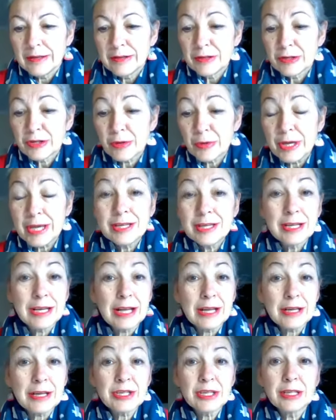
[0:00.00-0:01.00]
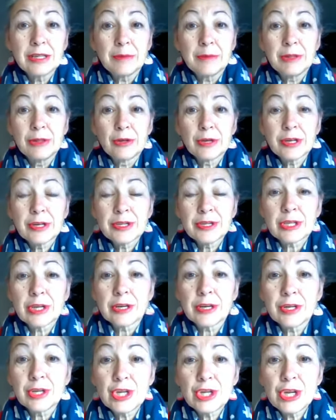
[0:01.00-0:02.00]
So he did actually let me look at his
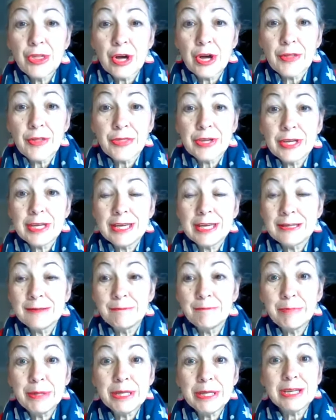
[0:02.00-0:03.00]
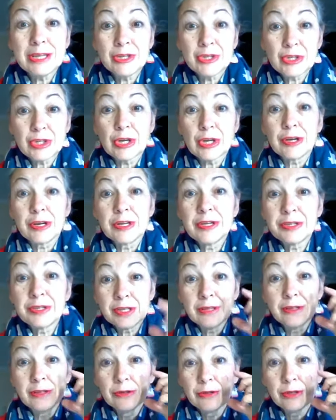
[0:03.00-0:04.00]
tongue, and she thought that he had bitten his tongue because
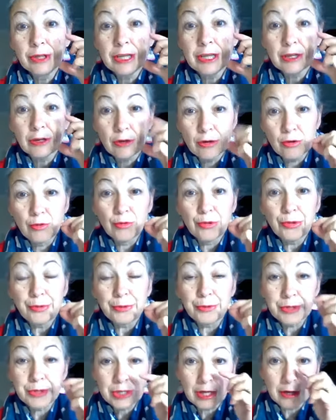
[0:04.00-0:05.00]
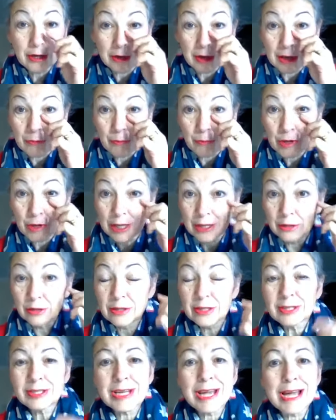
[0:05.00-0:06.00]
he literally had a hole through his tongue. And when I
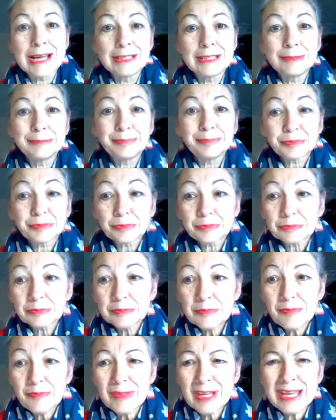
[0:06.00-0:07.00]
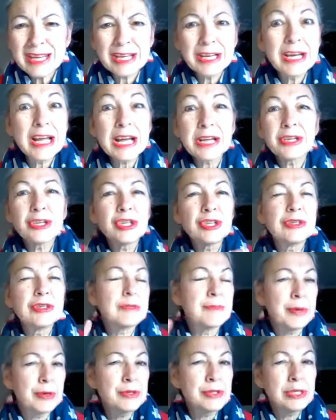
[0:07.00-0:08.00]
looked at it, and it
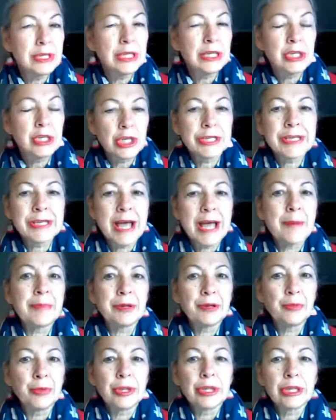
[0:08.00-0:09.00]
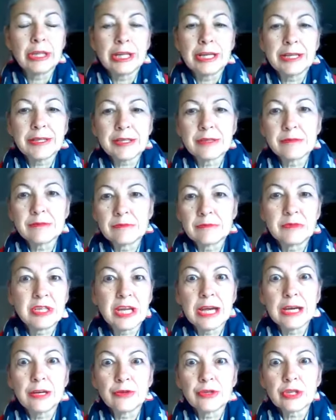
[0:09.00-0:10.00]
supposedly had just happened within the last
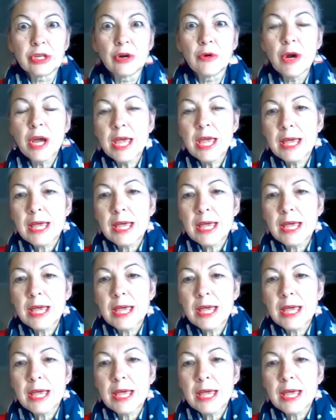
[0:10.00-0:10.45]
day or so.